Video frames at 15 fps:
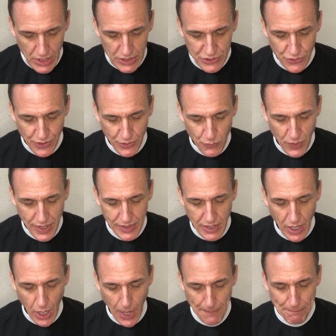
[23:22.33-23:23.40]
So they went
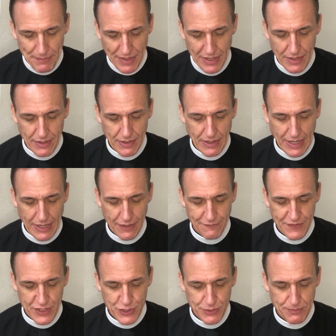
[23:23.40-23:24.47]
up out
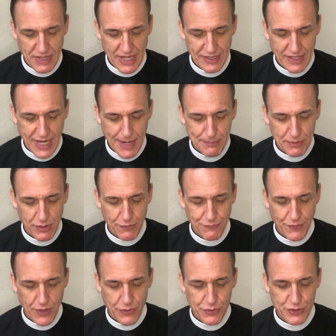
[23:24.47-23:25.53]
of Egypt and came to their
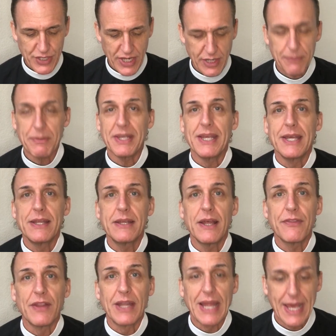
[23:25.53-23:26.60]
father Jacob in
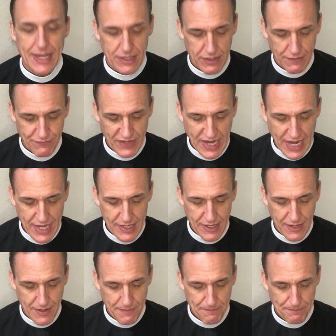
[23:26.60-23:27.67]
the land of
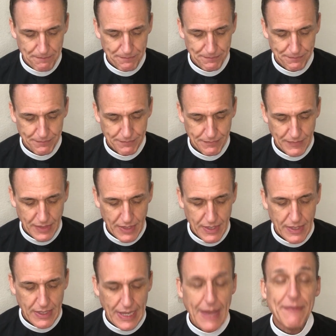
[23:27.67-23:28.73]
Canaan.
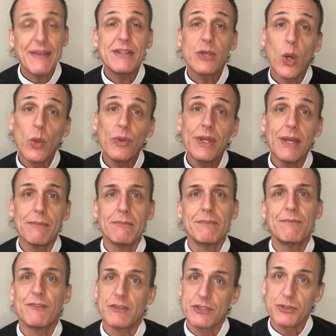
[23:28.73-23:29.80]
And they told him,
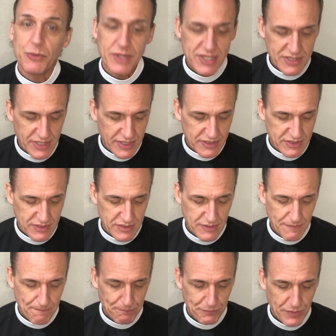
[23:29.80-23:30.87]
verse 26,
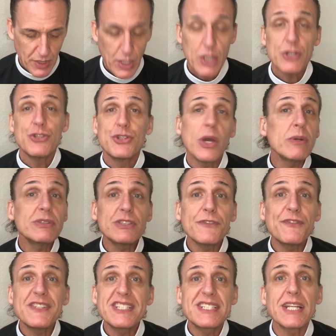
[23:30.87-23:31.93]

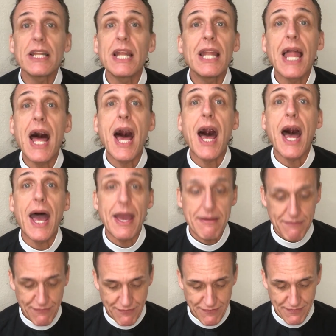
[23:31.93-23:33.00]
Joseph is still
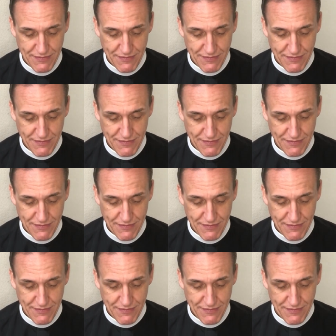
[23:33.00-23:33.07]
alive.